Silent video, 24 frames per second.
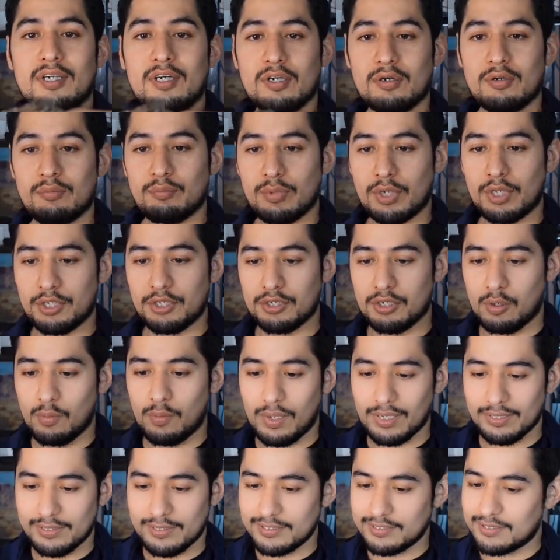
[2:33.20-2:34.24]
But you know
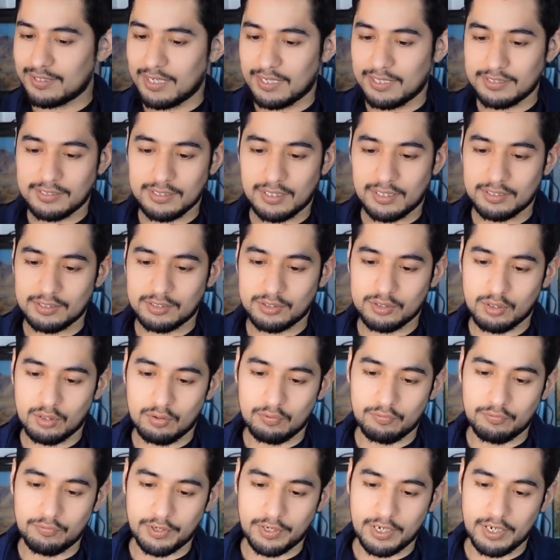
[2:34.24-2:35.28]
what? These guys are so
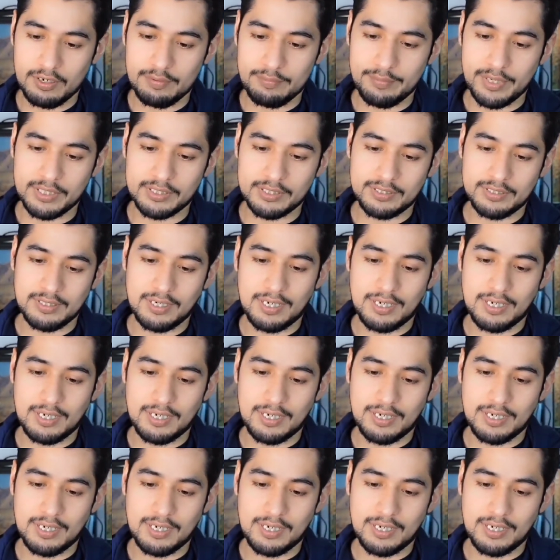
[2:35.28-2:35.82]
freaking amazing.